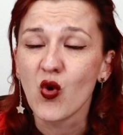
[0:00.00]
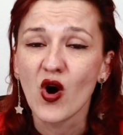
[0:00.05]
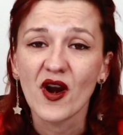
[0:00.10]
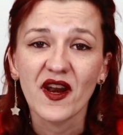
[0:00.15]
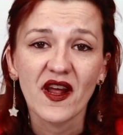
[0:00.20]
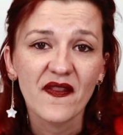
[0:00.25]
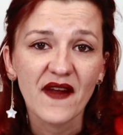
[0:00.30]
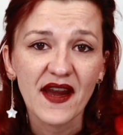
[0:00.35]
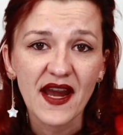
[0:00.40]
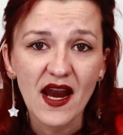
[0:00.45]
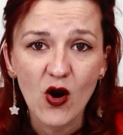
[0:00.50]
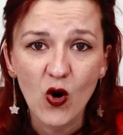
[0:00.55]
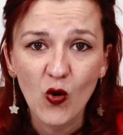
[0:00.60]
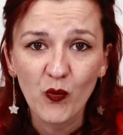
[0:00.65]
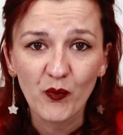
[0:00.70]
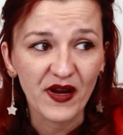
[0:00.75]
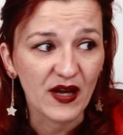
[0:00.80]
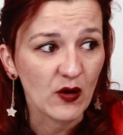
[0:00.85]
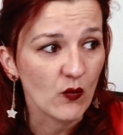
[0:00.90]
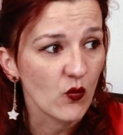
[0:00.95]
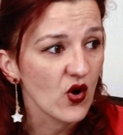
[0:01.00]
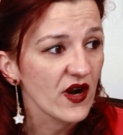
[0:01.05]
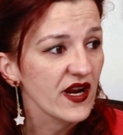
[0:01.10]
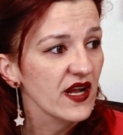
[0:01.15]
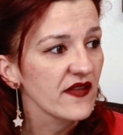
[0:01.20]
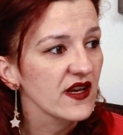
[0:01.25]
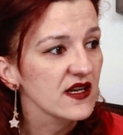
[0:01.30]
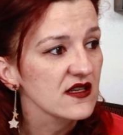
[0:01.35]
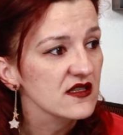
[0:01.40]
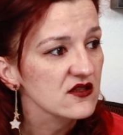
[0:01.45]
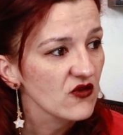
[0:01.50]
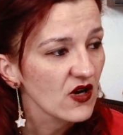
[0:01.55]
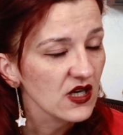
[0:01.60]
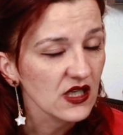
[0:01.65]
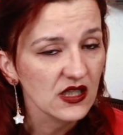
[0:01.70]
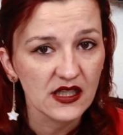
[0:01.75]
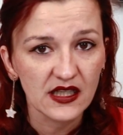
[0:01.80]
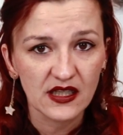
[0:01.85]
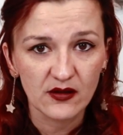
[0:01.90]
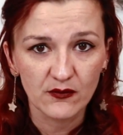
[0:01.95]
What are they hoping? What are they
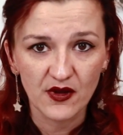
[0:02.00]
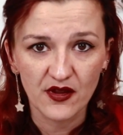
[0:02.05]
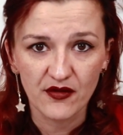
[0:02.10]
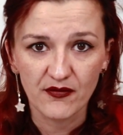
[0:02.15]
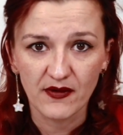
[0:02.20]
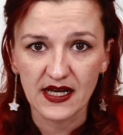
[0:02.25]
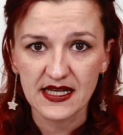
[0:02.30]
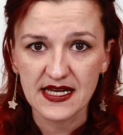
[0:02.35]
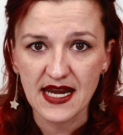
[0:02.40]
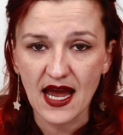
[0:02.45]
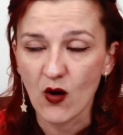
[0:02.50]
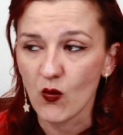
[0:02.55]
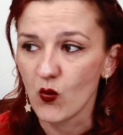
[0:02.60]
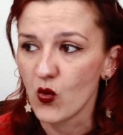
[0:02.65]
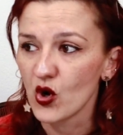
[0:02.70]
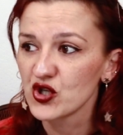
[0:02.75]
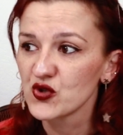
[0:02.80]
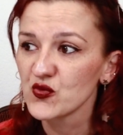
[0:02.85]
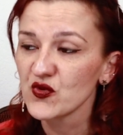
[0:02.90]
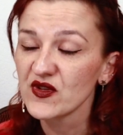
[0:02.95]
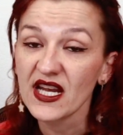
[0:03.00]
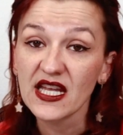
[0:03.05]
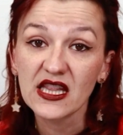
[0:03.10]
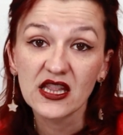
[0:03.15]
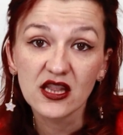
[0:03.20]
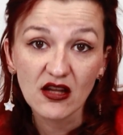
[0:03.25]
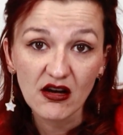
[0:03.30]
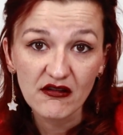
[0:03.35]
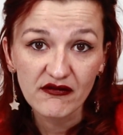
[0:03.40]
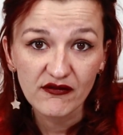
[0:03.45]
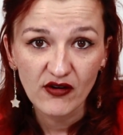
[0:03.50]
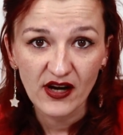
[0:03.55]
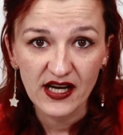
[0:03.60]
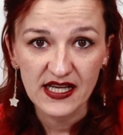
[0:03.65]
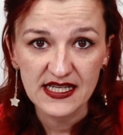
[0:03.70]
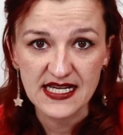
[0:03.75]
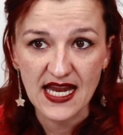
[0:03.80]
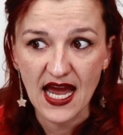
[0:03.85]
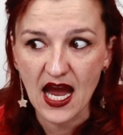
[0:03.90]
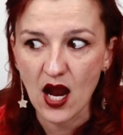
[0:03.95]
struggling with right now? What do they love
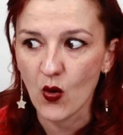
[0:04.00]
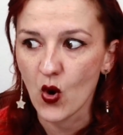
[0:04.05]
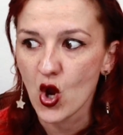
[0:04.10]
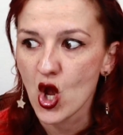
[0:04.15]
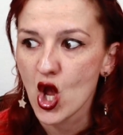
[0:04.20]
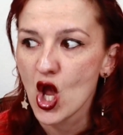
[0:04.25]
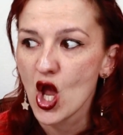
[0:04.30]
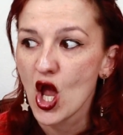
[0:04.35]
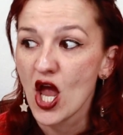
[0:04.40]
right now?